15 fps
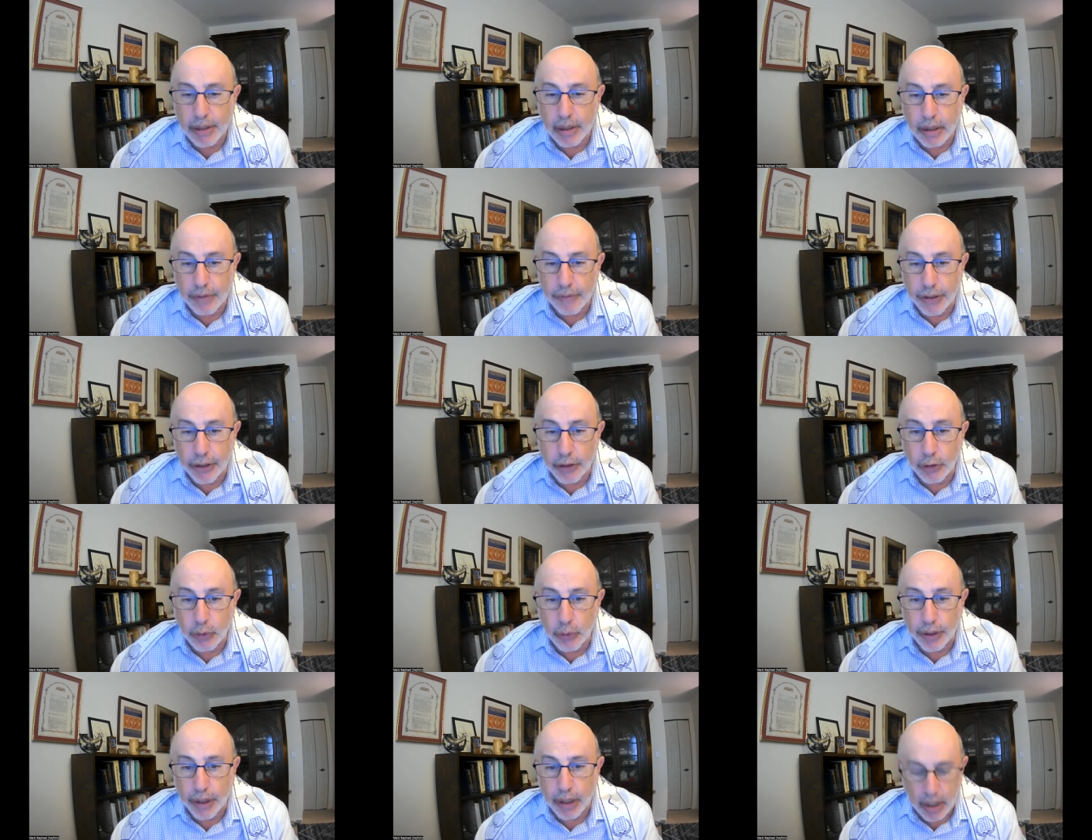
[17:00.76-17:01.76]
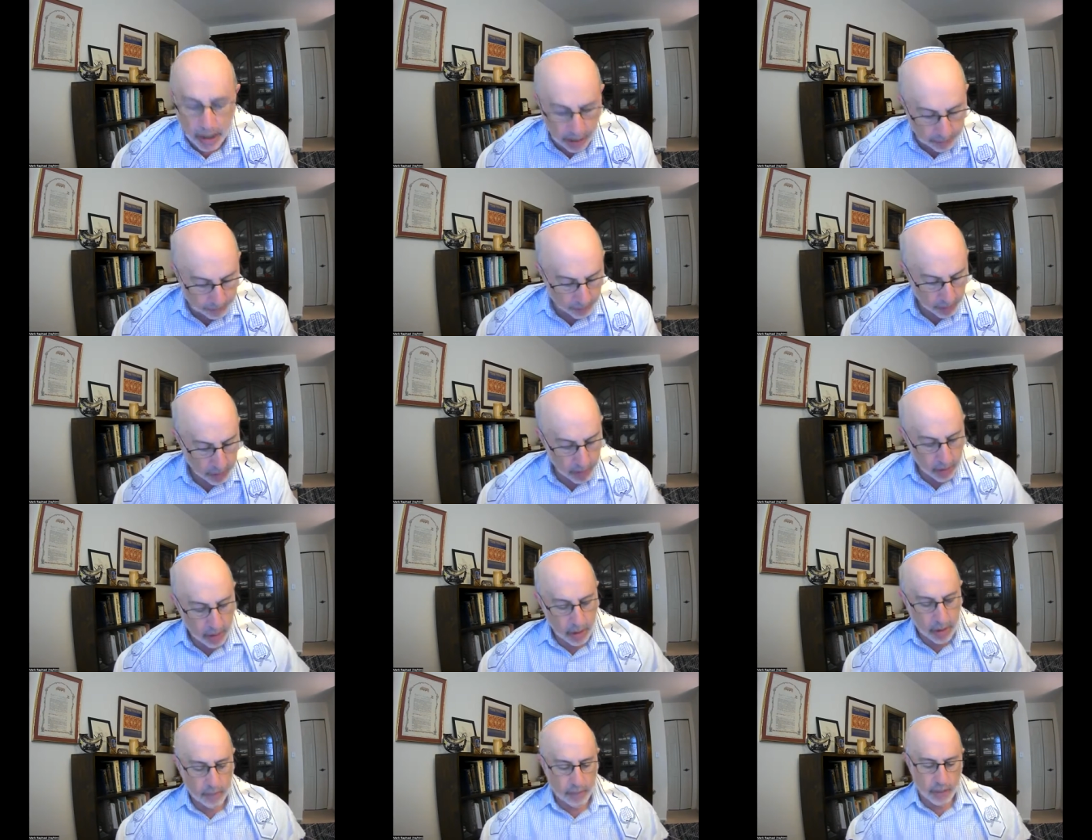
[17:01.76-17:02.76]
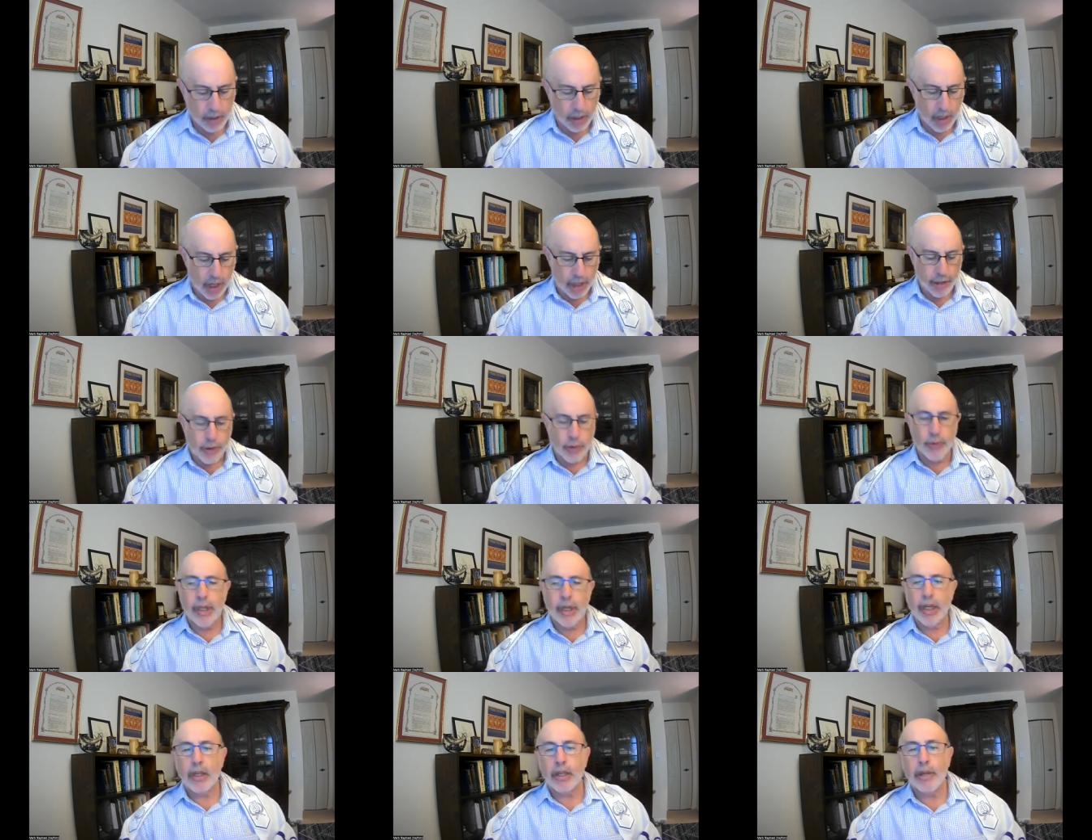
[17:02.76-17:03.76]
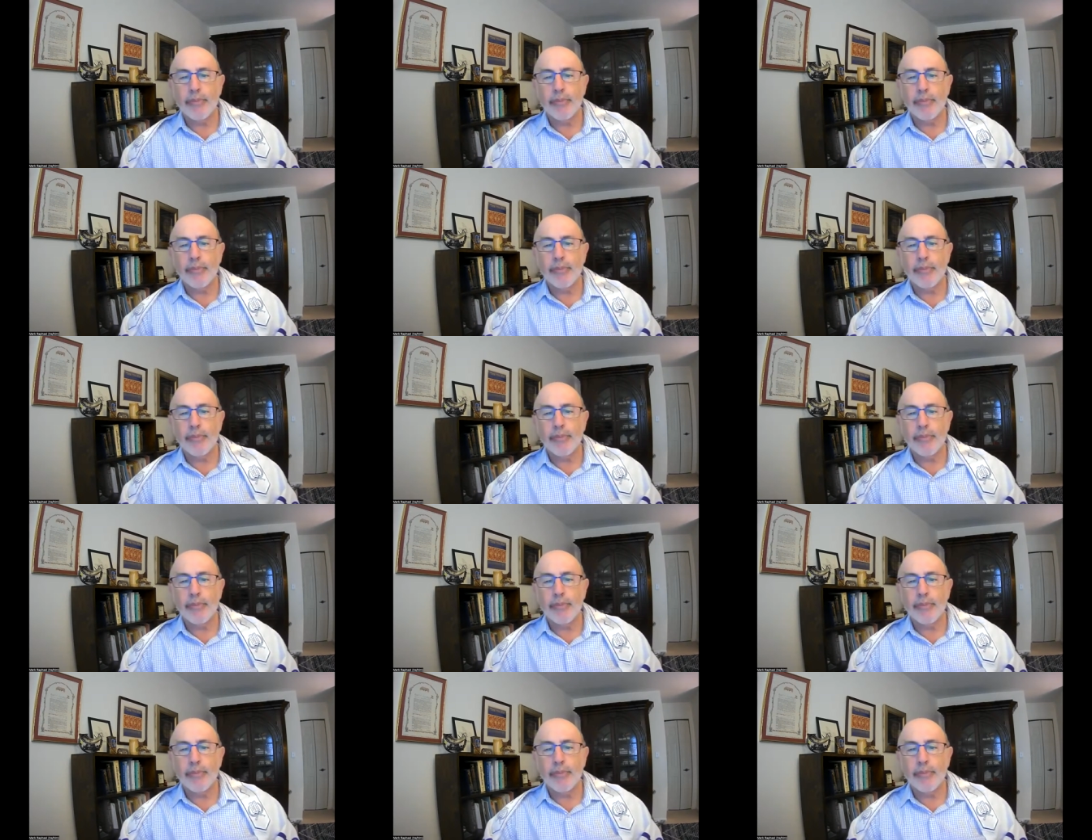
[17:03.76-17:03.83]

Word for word: the living, enduring God. For God is unique,